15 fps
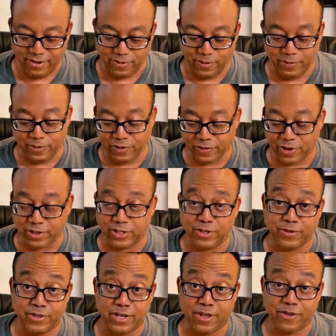we move on to
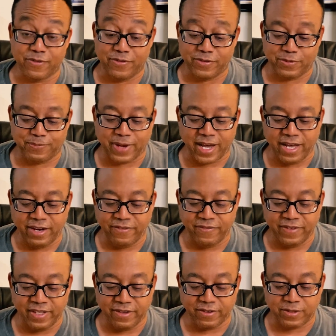another
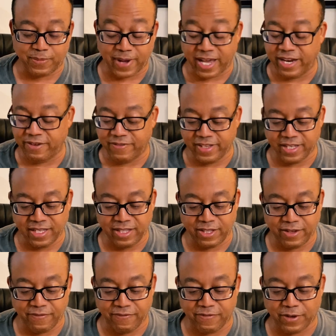Spidey villain,
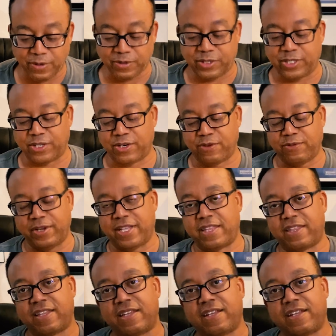the Vulture with